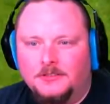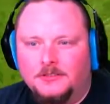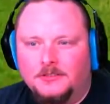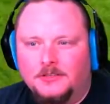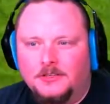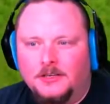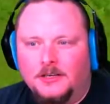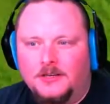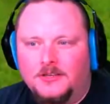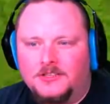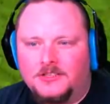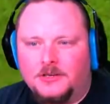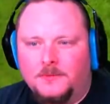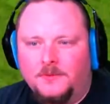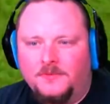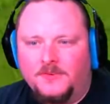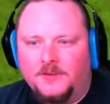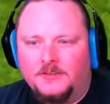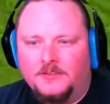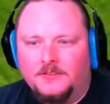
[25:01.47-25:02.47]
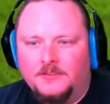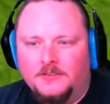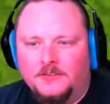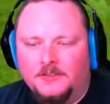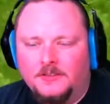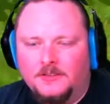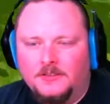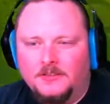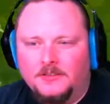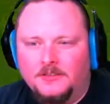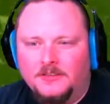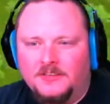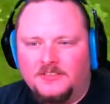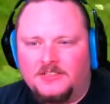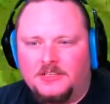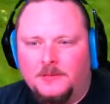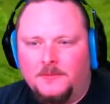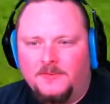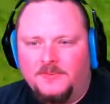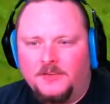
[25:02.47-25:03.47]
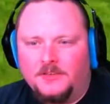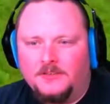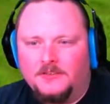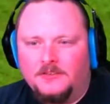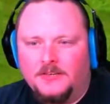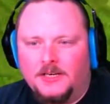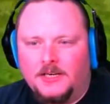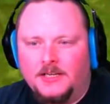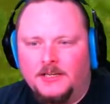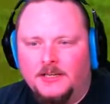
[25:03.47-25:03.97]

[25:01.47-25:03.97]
Oh, this is gonna be fun. This is gonna be fun. Ready?